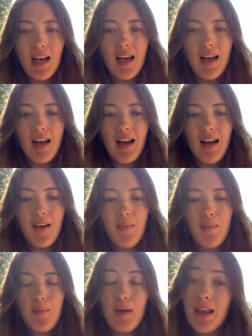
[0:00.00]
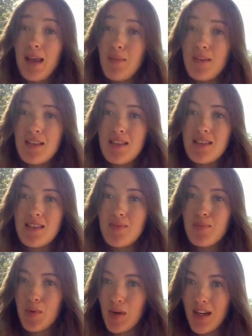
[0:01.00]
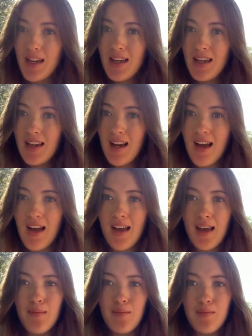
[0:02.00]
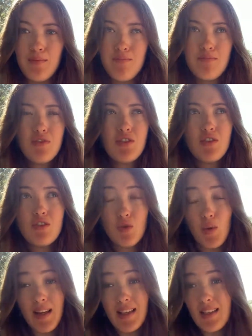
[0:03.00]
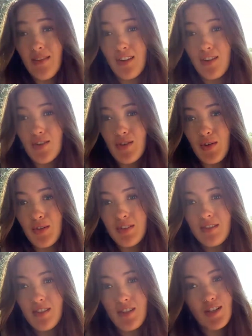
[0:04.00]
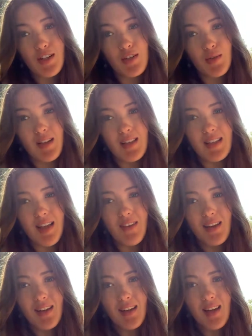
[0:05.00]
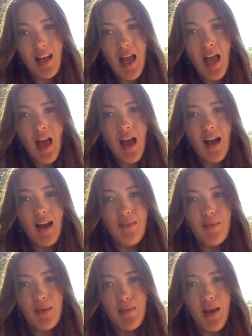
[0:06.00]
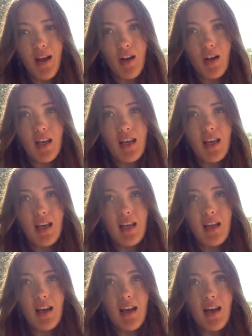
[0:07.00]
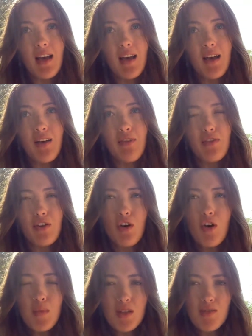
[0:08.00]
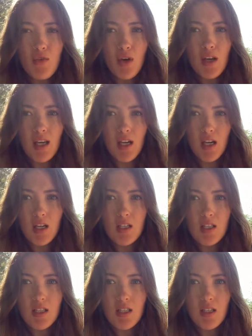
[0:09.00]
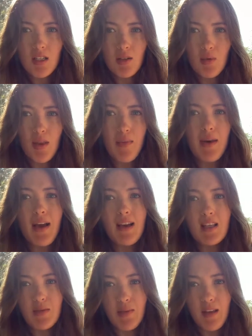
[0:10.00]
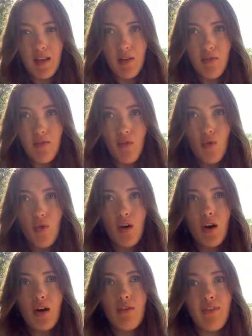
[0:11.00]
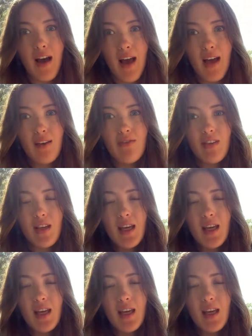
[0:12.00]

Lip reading: My name is Bree. I'm 27 years old, just turned 27. I've been married for almost 4 years, with my husband for 5.